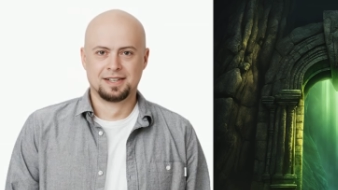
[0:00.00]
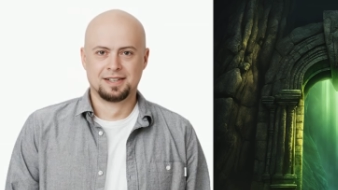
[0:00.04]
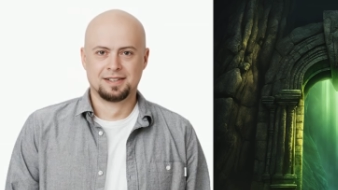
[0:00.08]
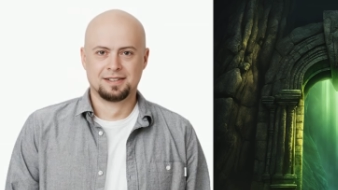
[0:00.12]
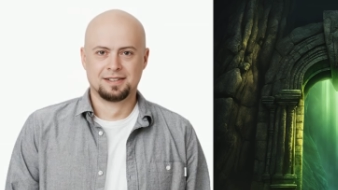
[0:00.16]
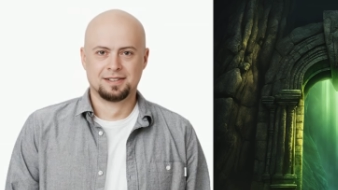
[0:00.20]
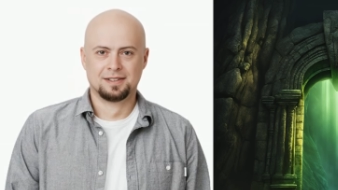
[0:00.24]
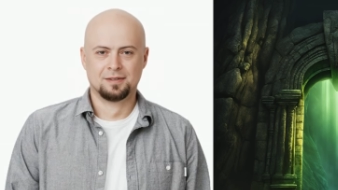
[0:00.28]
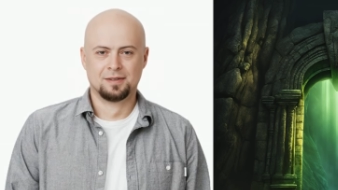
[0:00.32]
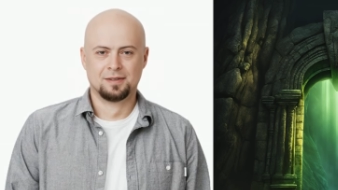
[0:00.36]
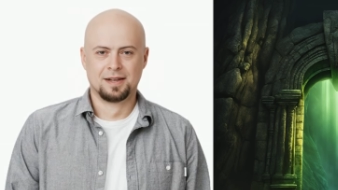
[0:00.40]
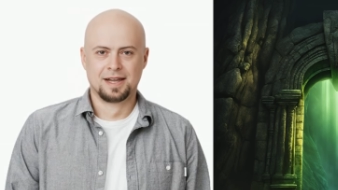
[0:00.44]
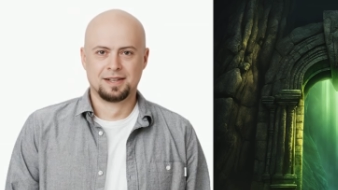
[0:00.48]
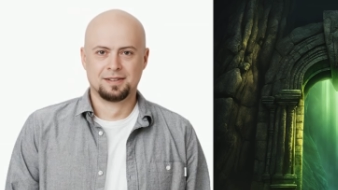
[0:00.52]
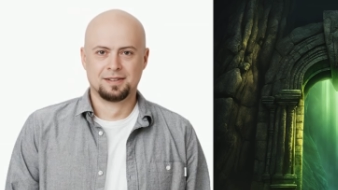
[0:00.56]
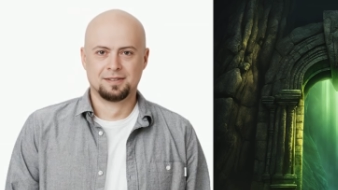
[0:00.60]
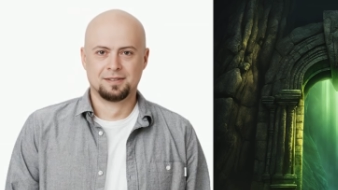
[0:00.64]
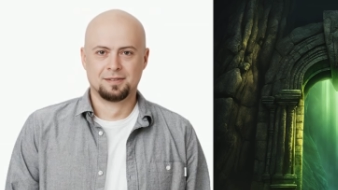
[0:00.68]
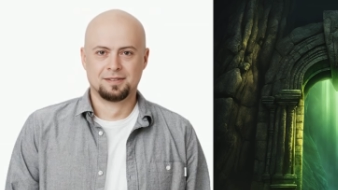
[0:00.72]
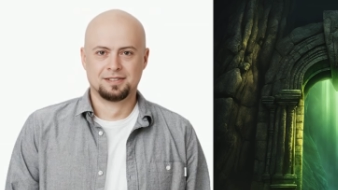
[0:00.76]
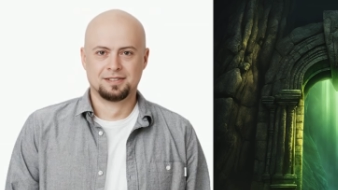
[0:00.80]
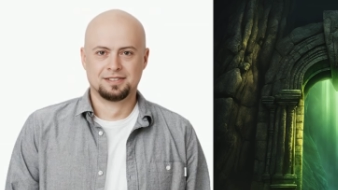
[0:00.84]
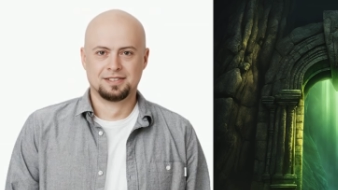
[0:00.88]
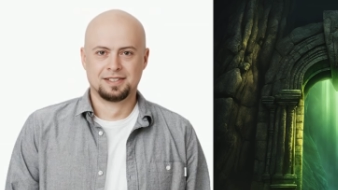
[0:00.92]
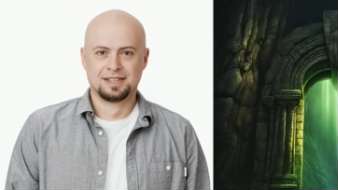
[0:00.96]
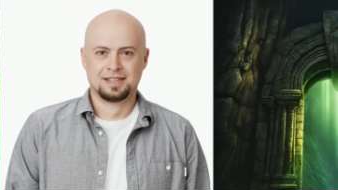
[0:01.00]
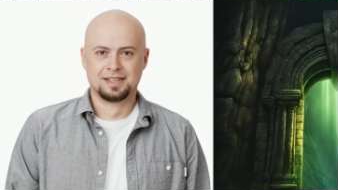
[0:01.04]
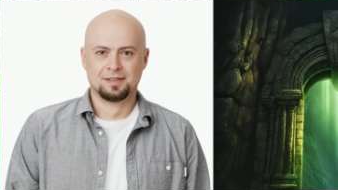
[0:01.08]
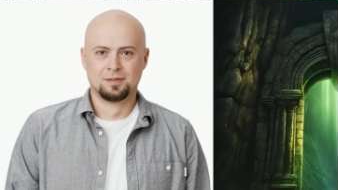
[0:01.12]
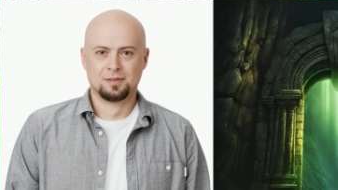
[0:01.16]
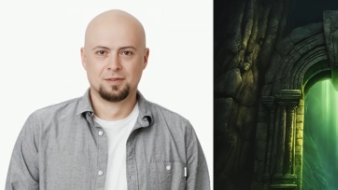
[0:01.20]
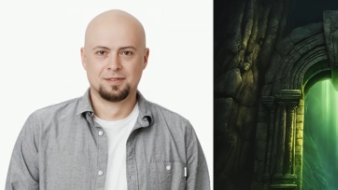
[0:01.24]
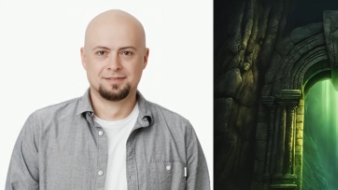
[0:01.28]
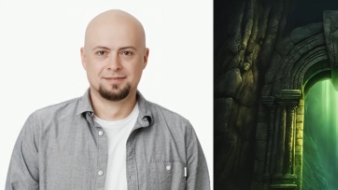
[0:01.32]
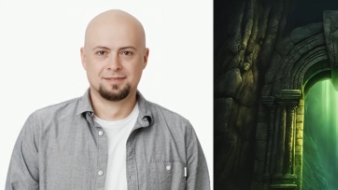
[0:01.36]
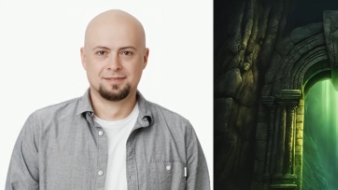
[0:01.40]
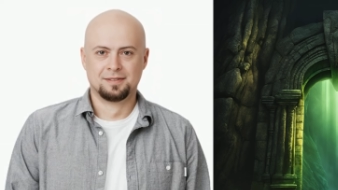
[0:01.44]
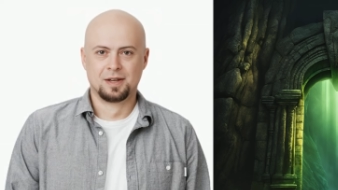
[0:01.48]
and the ground was slick
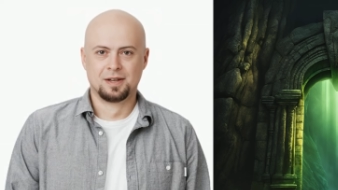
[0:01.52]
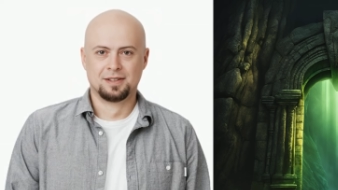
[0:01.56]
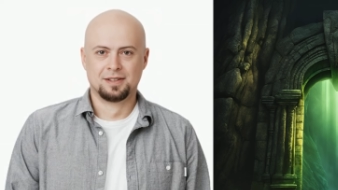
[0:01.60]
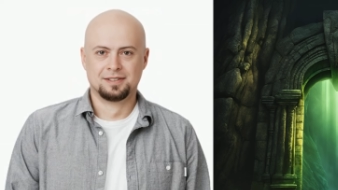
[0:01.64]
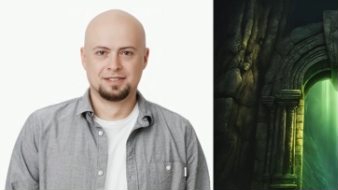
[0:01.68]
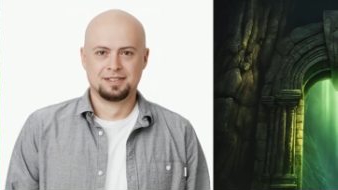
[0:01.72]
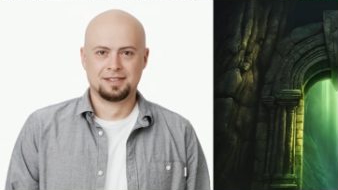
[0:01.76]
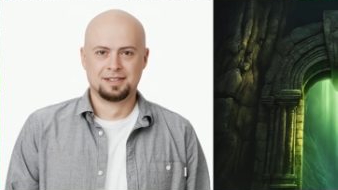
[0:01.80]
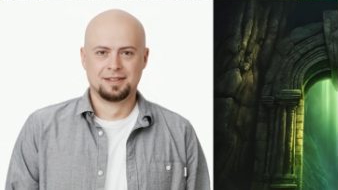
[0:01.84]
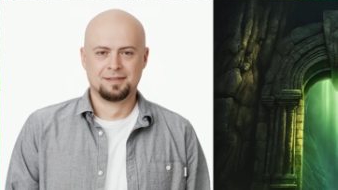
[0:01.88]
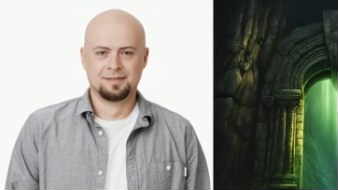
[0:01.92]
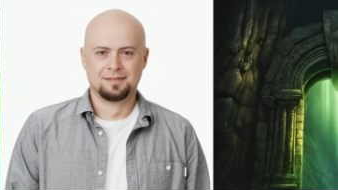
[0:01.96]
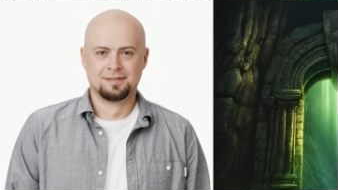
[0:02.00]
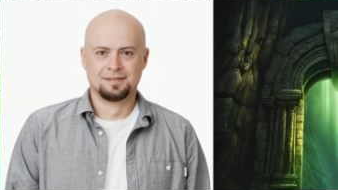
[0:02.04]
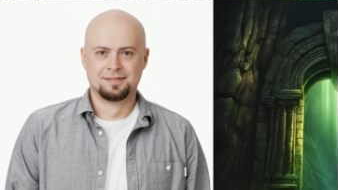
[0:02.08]
with frost.